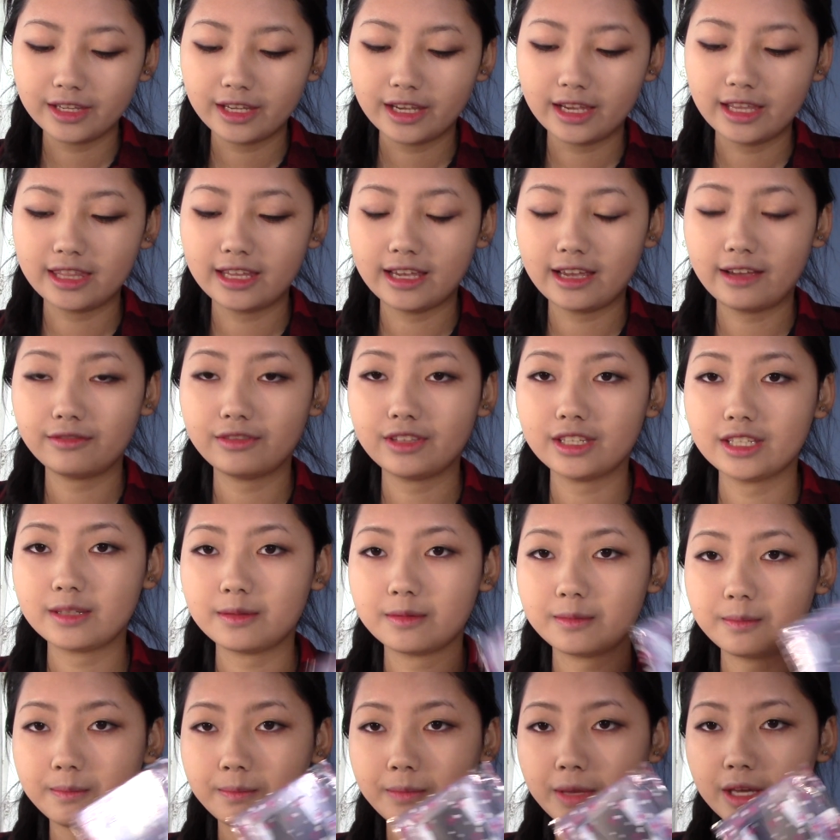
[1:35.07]
Now this
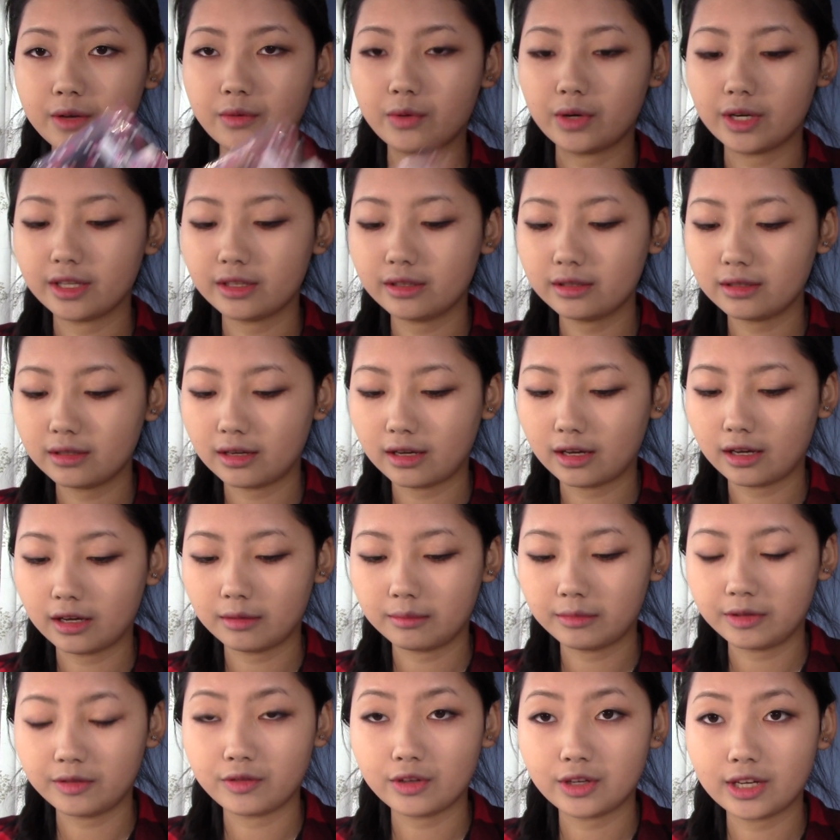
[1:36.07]
big one.
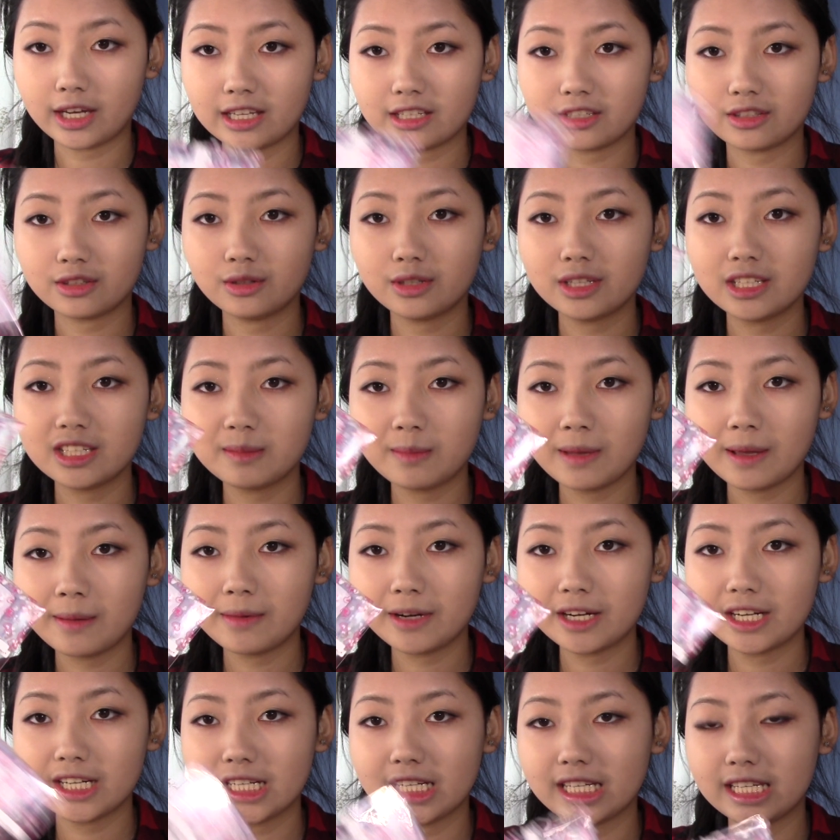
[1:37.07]
If you guys know this paper,
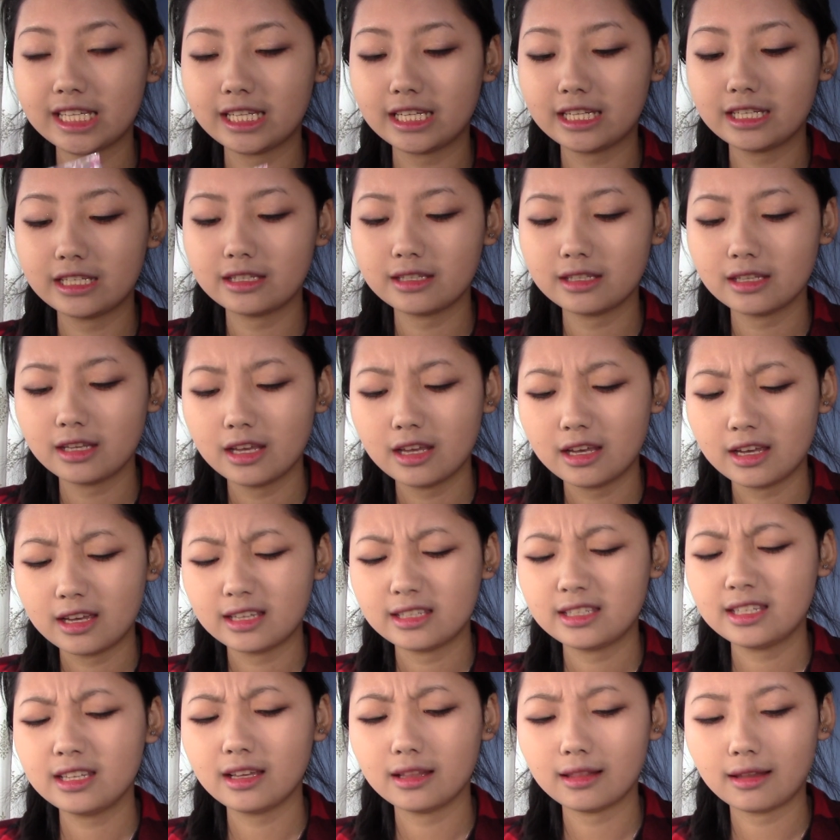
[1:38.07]
it is. I
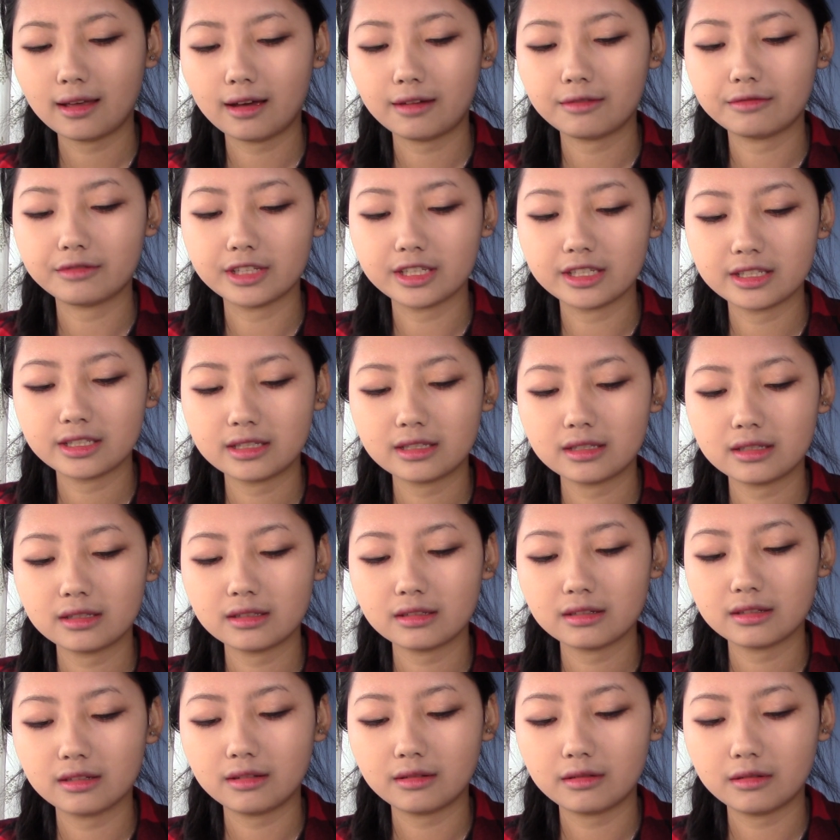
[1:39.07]
see a lot of this.
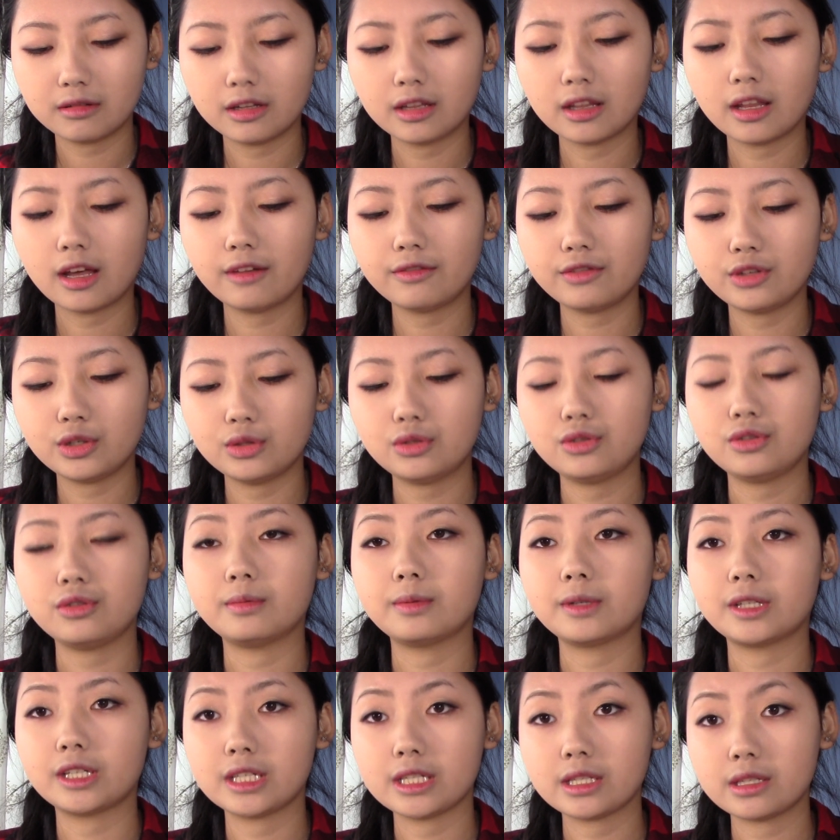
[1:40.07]
A lot of
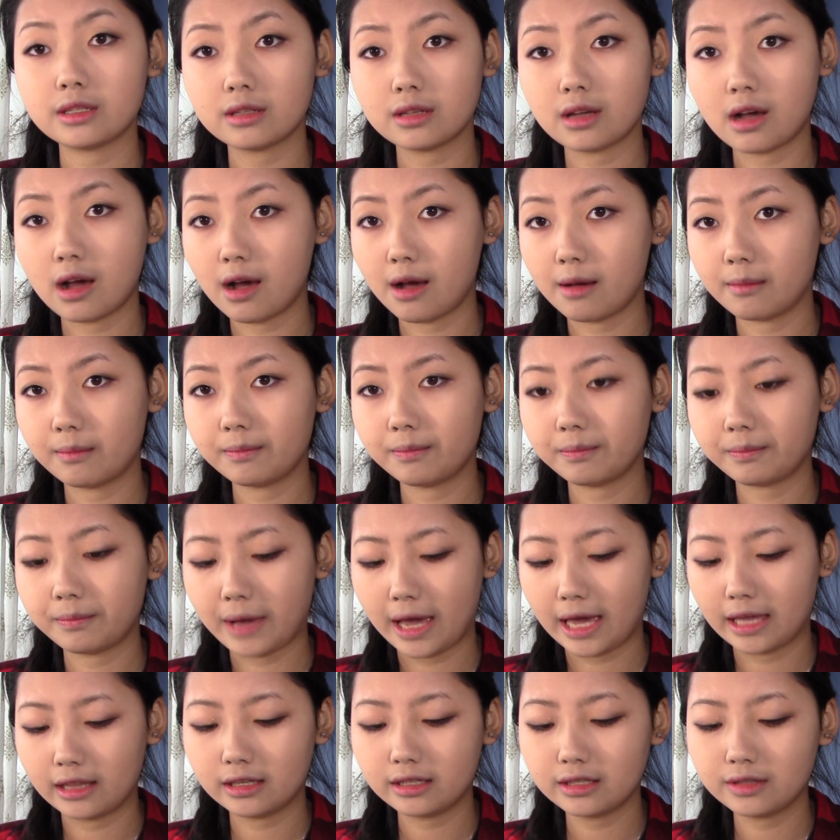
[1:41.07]
YouTubers
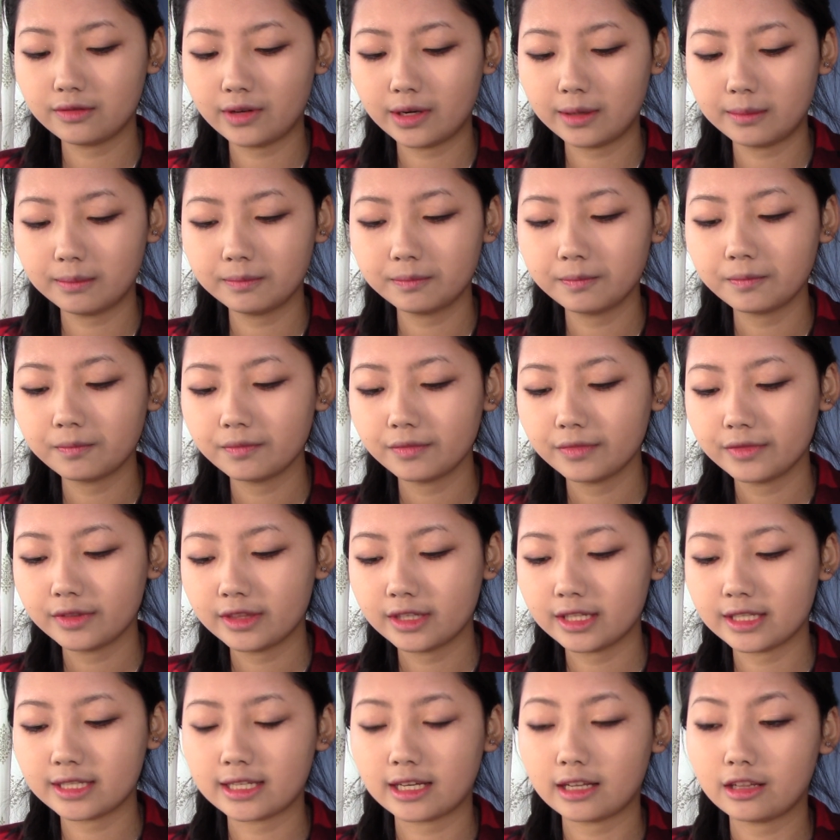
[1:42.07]
buy this from
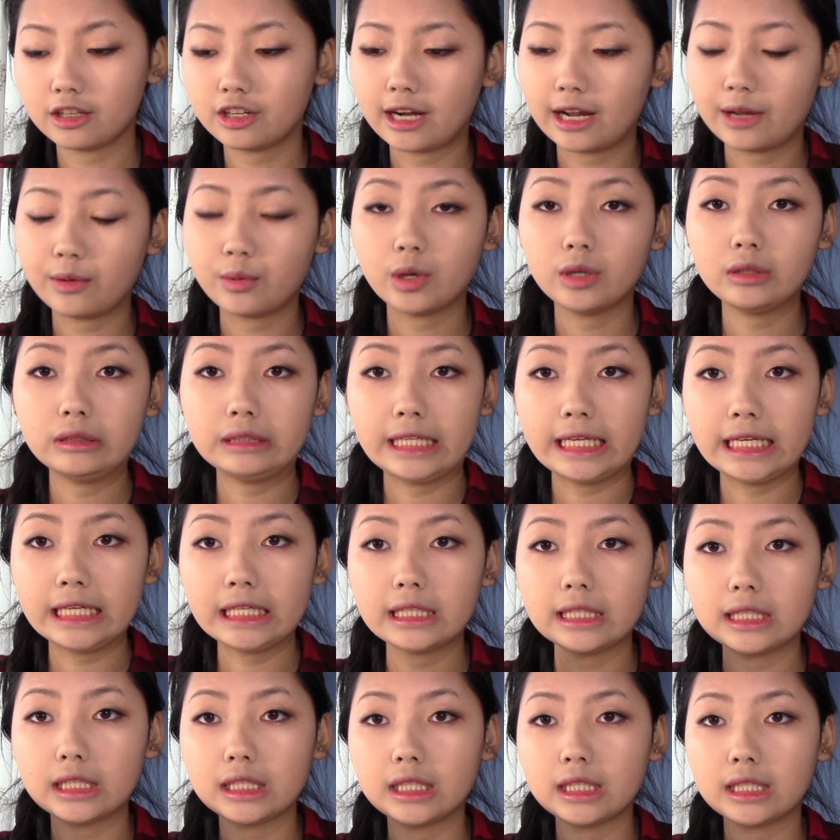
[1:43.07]
the seller. I will link
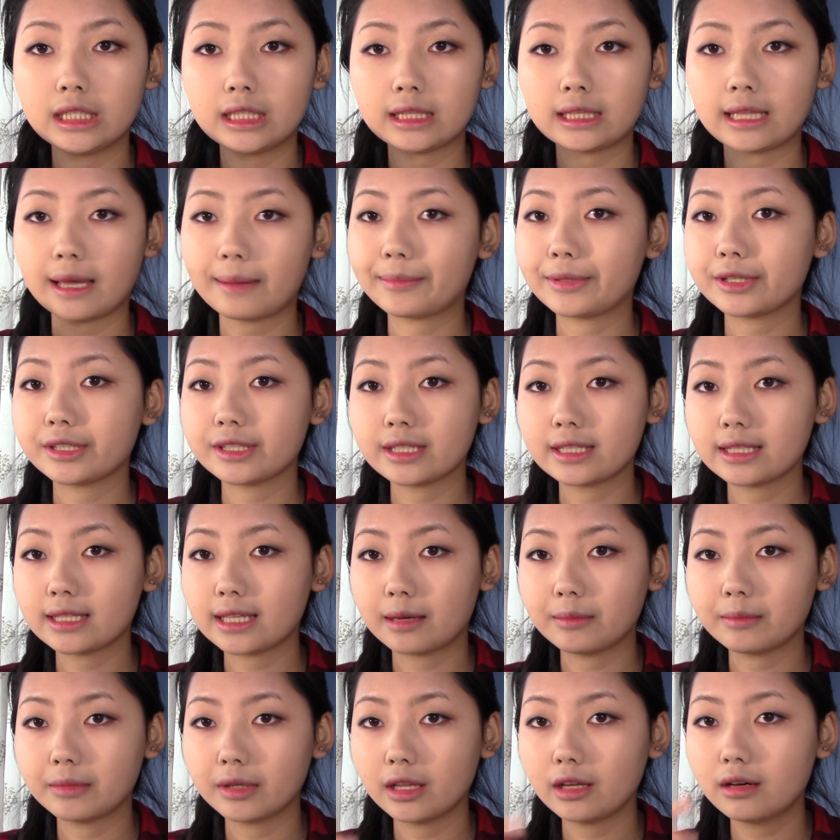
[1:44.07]
that person
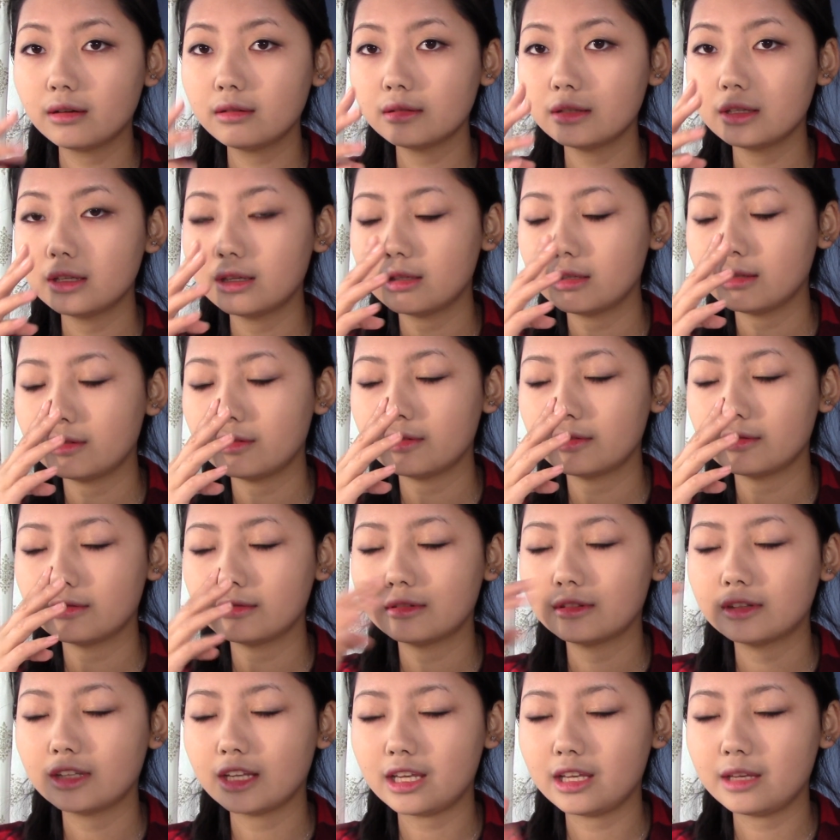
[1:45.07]
down below.
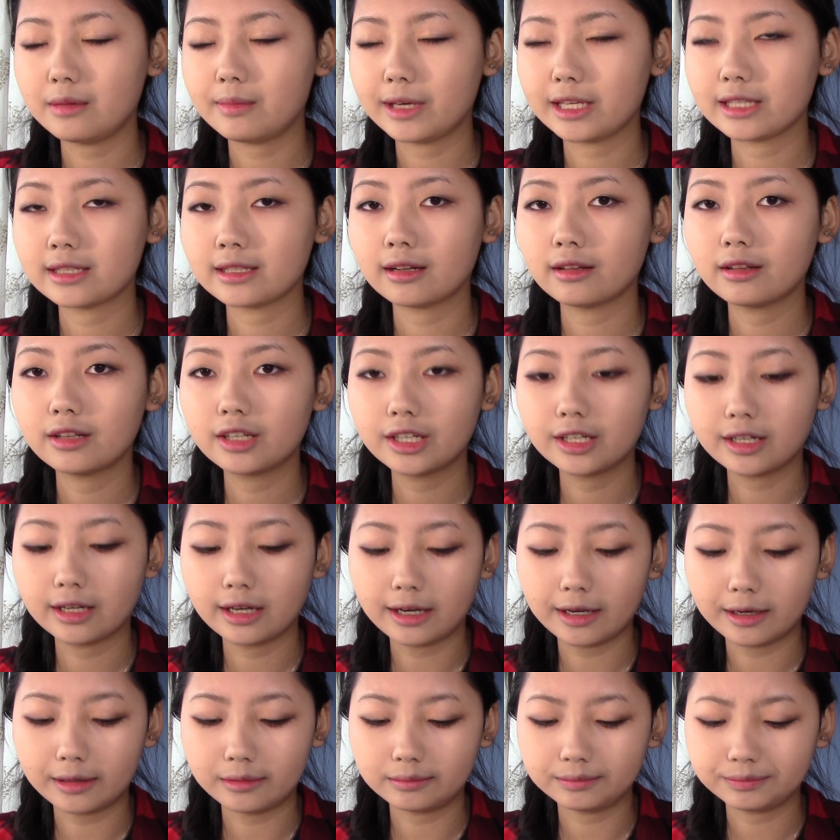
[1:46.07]
The eBay seller.
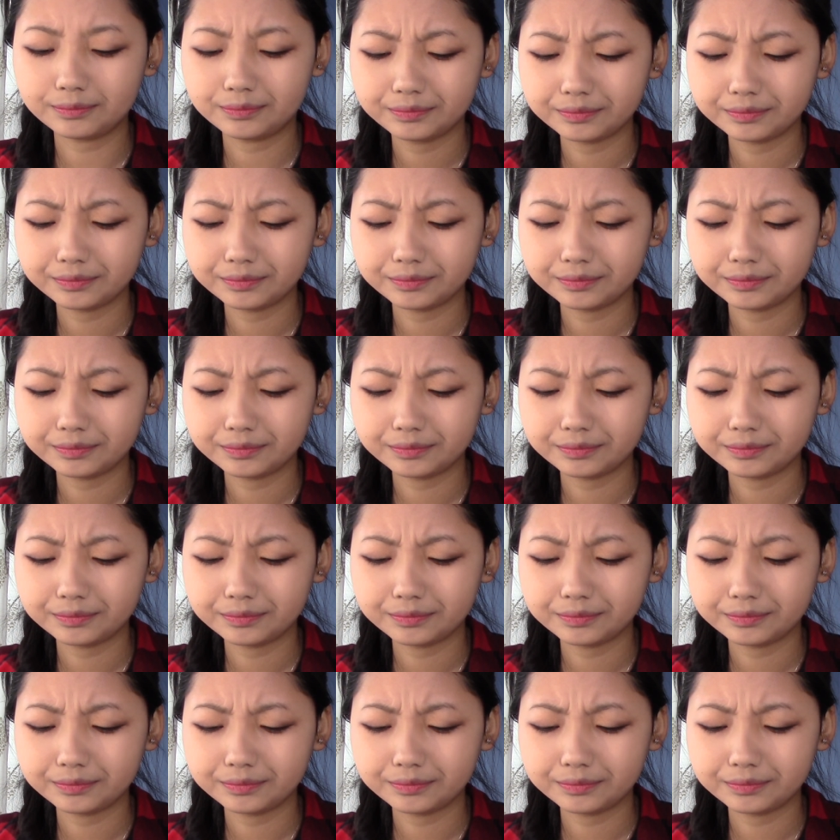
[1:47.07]
I